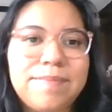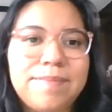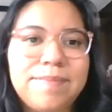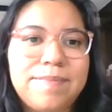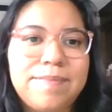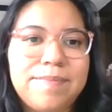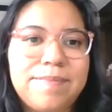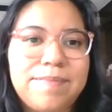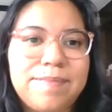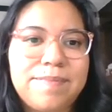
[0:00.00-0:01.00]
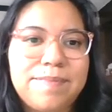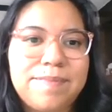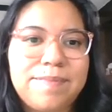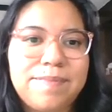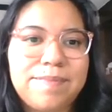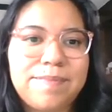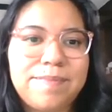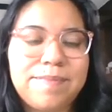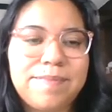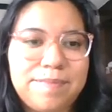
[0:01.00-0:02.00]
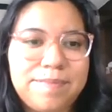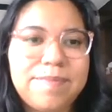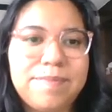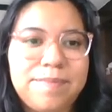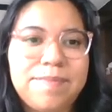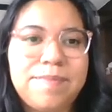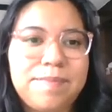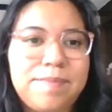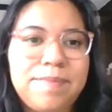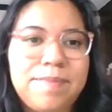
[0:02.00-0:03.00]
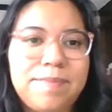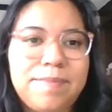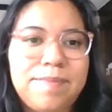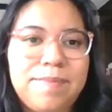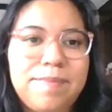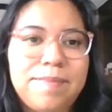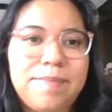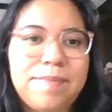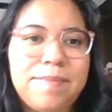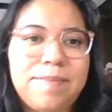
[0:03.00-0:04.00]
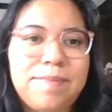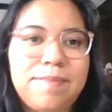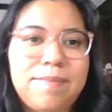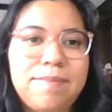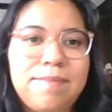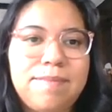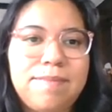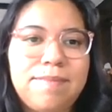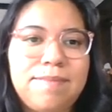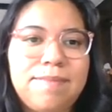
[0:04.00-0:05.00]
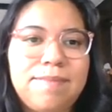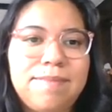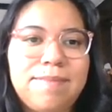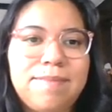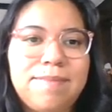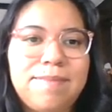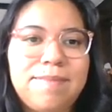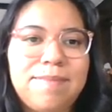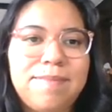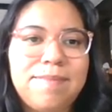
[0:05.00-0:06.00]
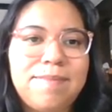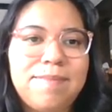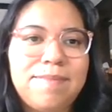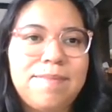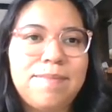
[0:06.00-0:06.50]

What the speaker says: This person isn't speaking.